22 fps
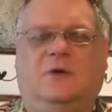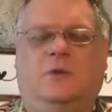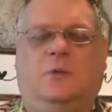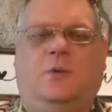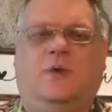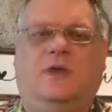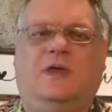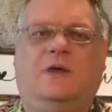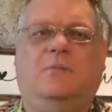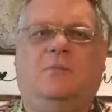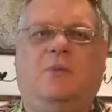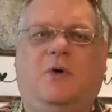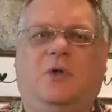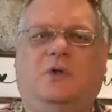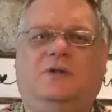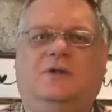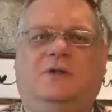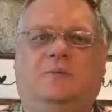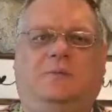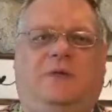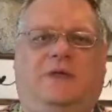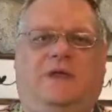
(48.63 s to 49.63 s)
We
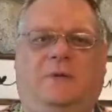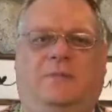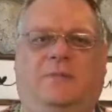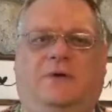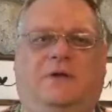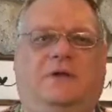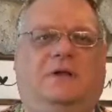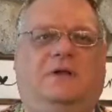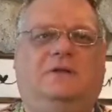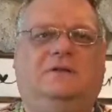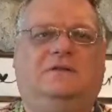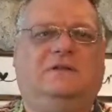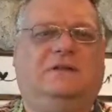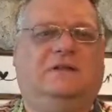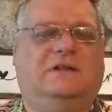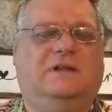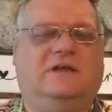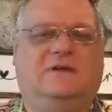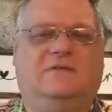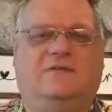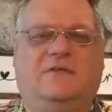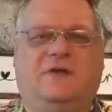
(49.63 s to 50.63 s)
embolden people to
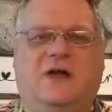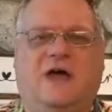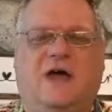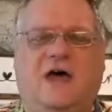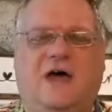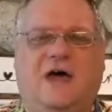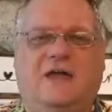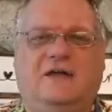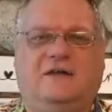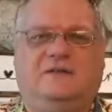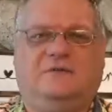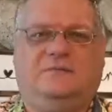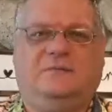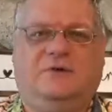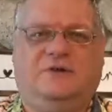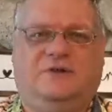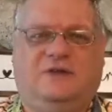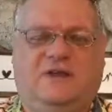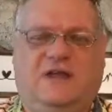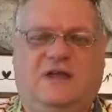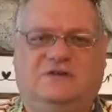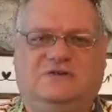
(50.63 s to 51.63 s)
live their highest
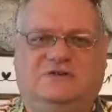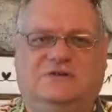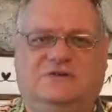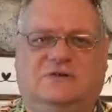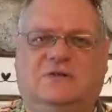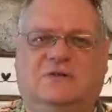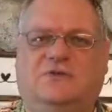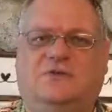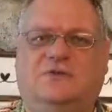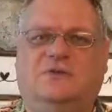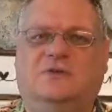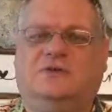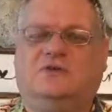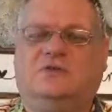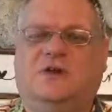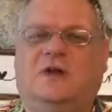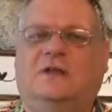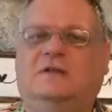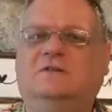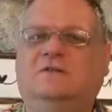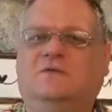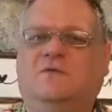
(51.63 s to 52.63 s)
potential through the
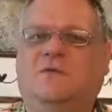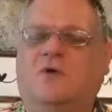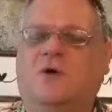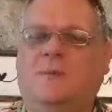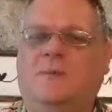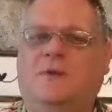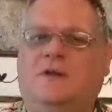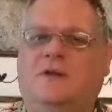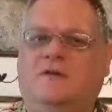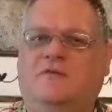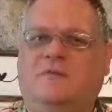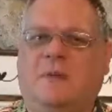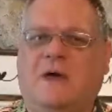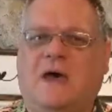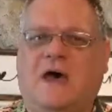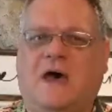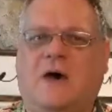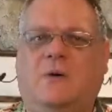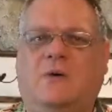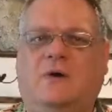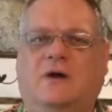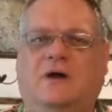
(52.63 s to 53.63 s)
transformative
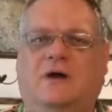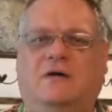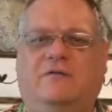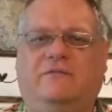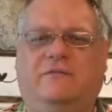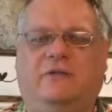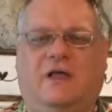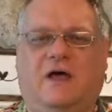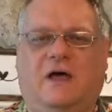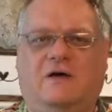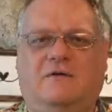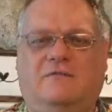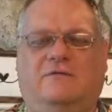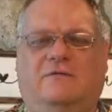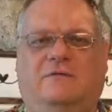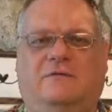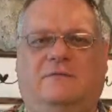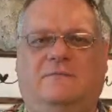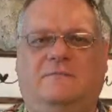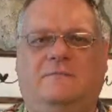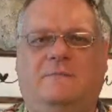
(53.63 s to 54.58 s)
power of love.